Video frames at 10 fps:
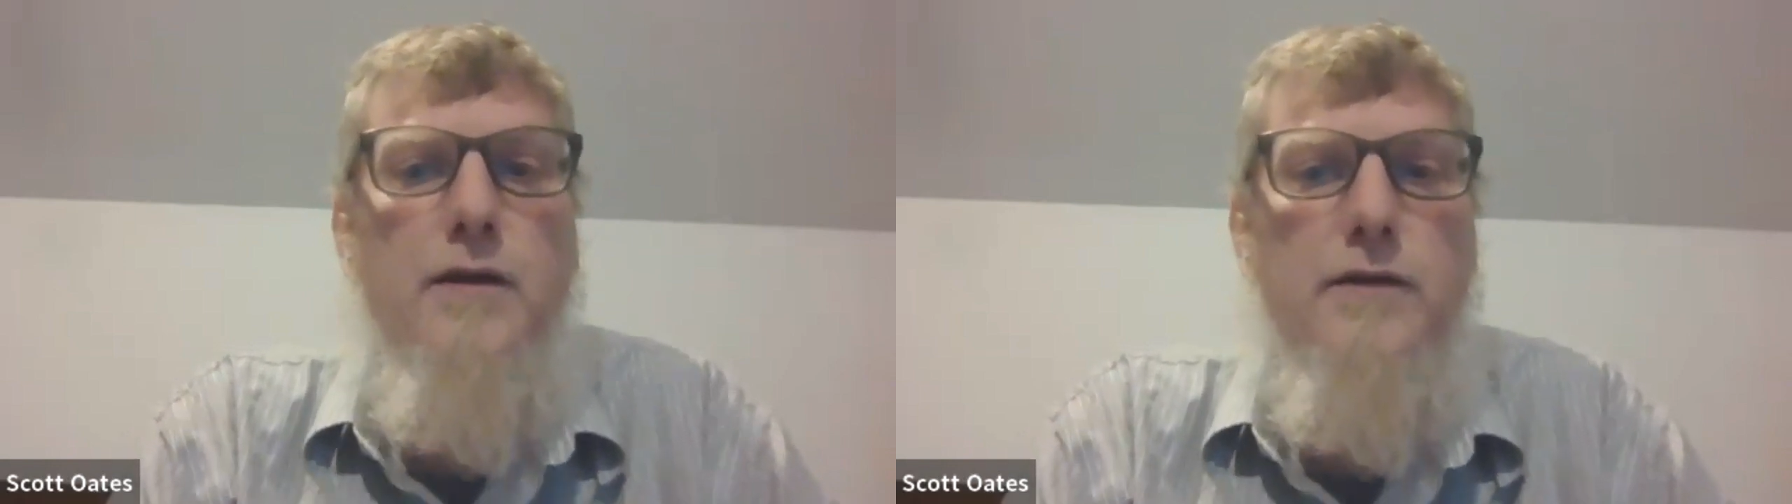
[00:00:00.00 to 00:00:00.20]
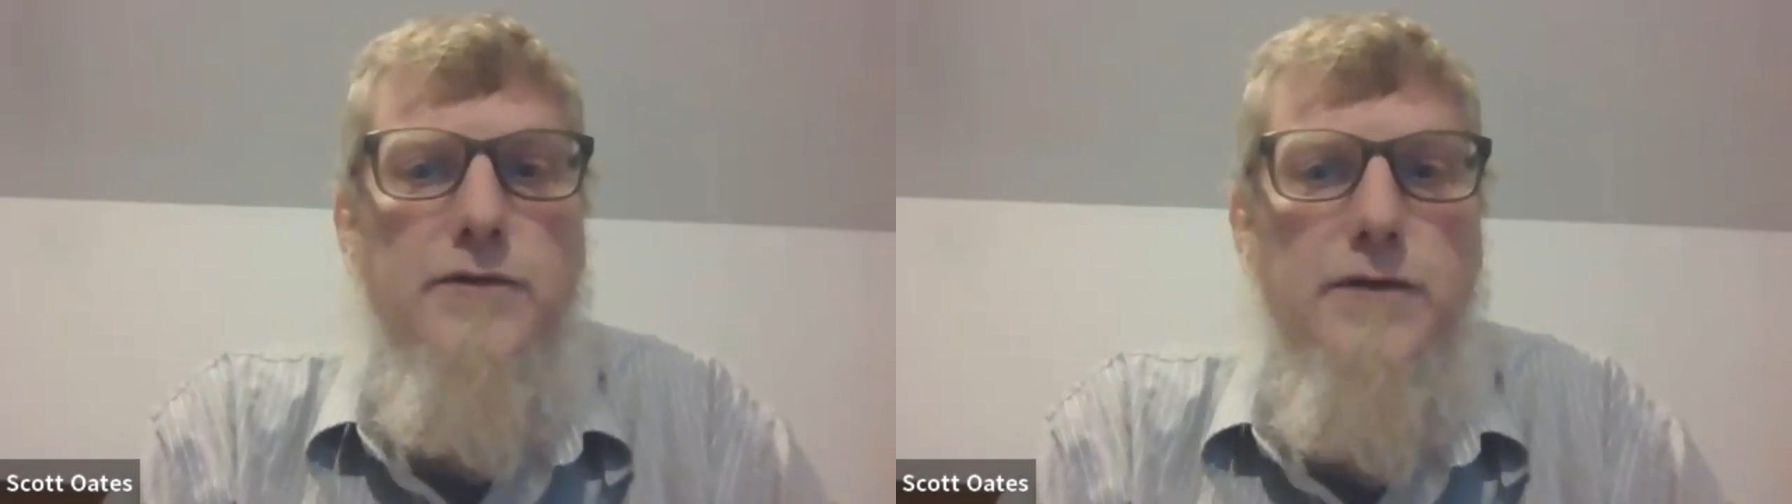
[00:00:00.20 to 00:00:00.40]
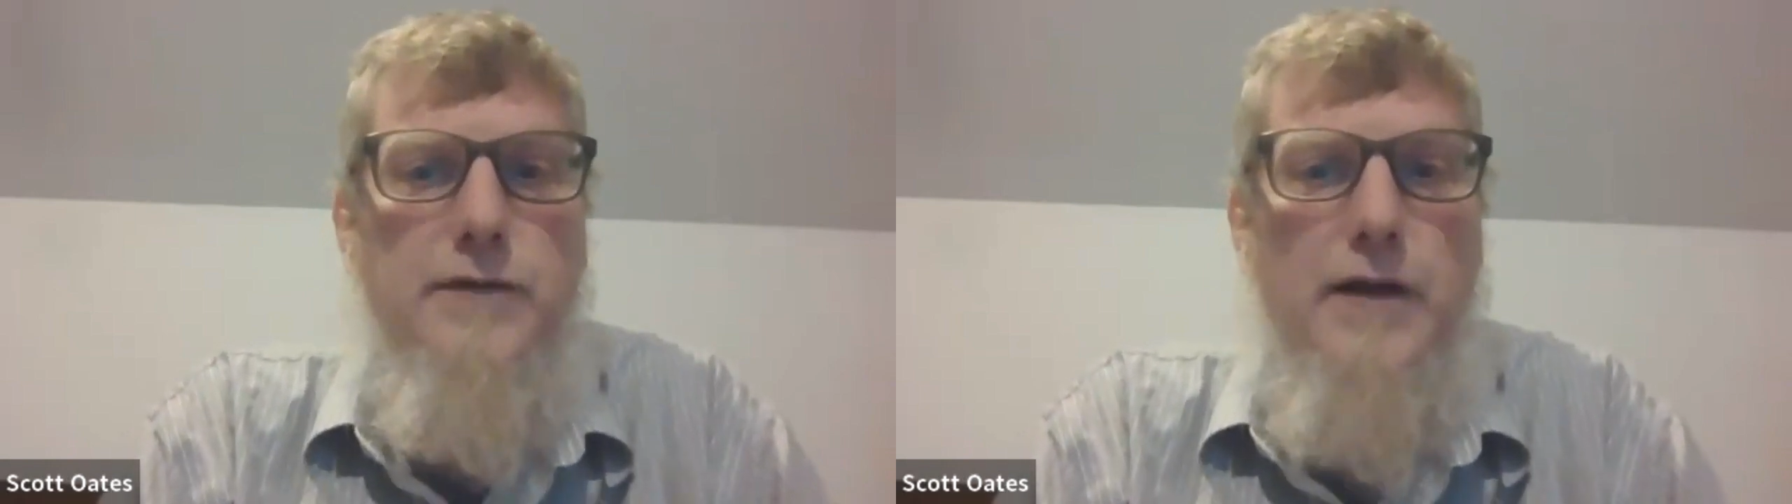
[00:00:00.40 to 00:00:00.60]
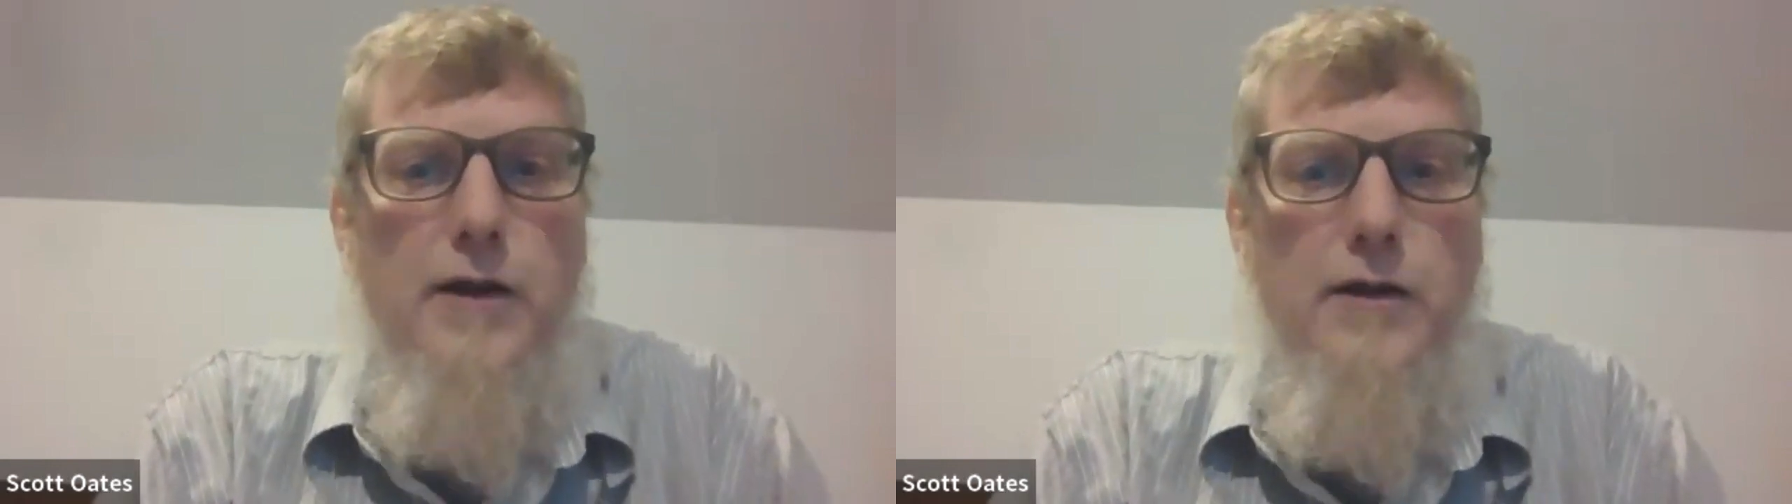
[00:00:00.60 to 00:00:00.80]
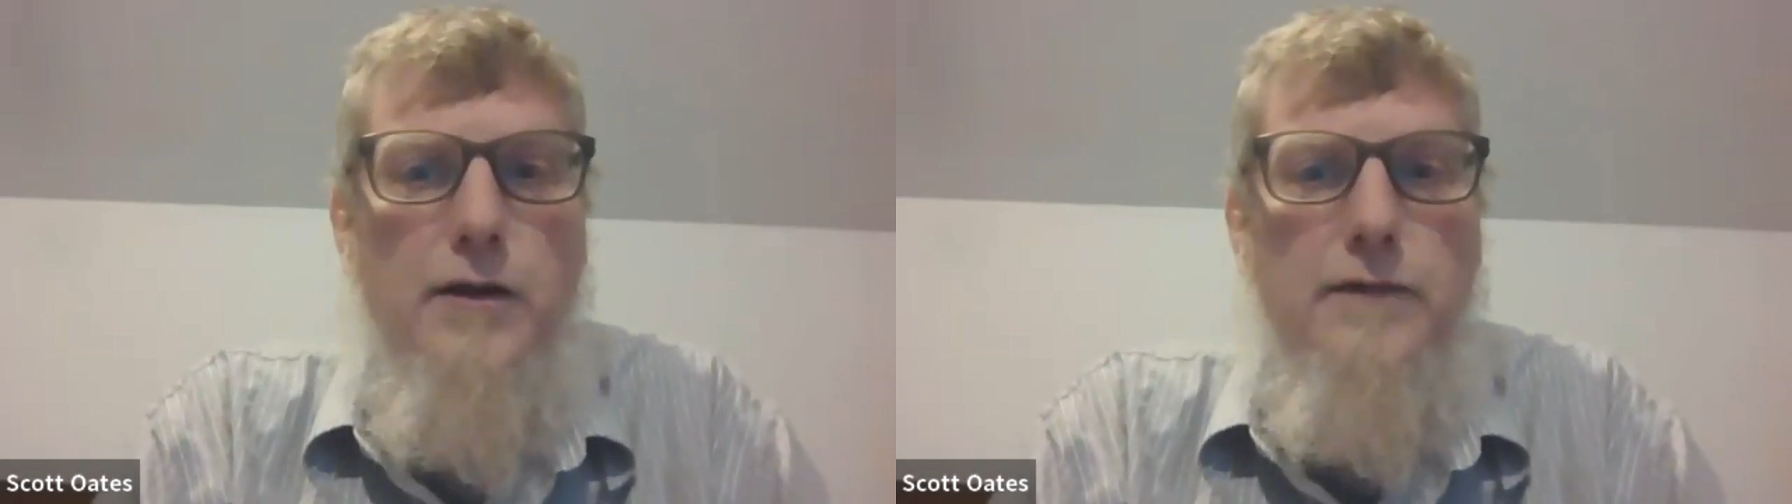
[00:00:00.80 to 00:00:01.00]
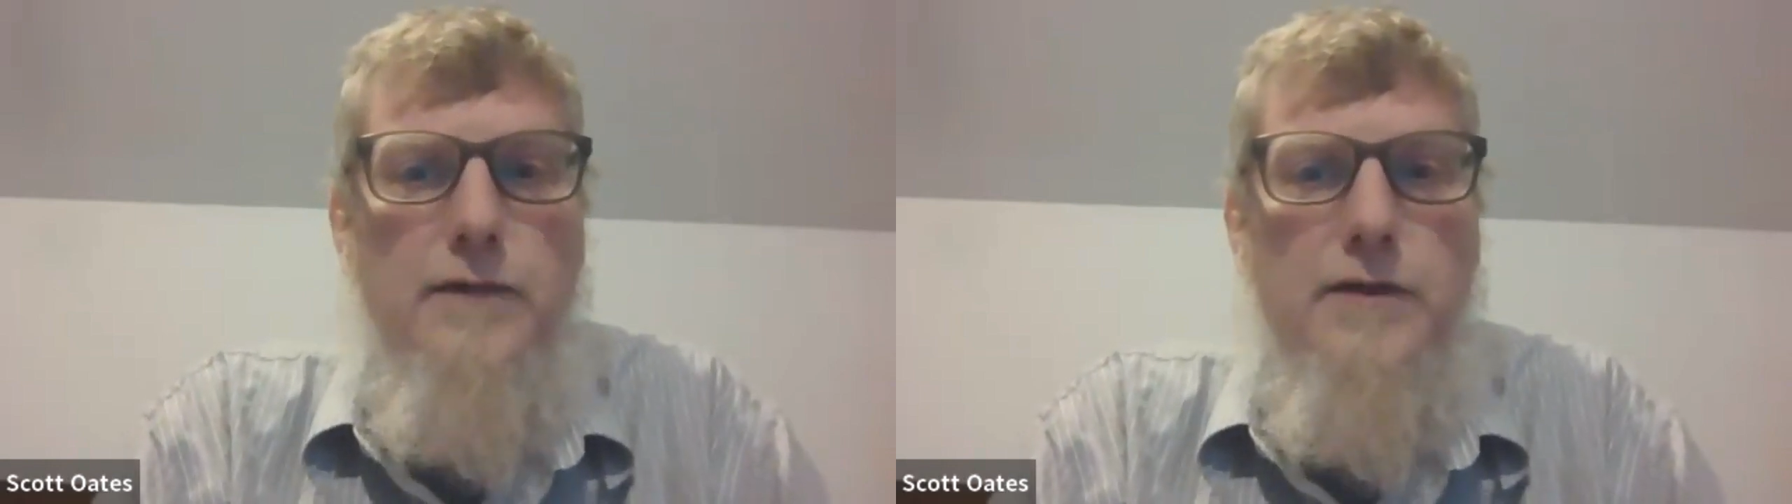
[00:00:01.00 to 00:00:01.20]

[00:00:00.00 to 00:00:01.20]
such as Erika's